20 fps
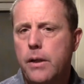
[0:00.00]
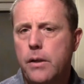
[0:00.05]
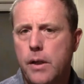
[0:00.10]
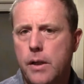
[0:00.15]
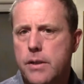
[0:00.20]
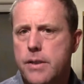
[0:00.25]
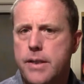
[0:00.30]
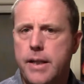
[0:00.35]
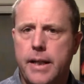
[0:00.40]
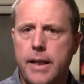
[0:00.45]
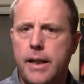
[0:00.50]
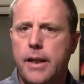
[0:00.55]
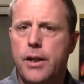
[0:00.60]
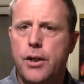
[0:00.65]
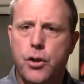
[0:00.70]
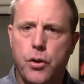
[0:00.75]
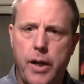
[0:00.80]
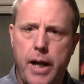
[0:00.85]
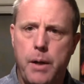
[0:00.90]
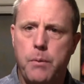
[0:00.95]
You can stick it in
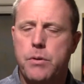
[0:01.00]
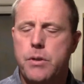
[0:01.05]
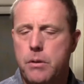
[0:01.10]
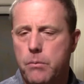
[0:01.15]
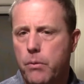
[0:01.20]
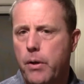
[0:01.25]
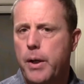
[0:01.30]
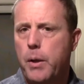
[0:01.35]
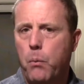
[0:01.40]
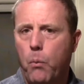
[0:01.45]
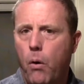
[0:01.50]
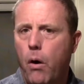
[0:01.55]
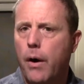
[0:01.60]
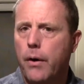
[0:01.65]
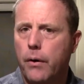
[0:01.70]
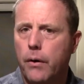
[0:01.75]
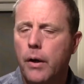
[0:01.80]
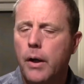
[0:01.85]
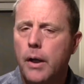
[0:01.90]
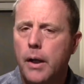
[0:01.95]
a tray with some running
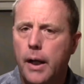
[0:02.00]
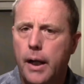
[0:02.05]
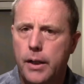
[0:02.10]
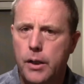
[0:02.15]
water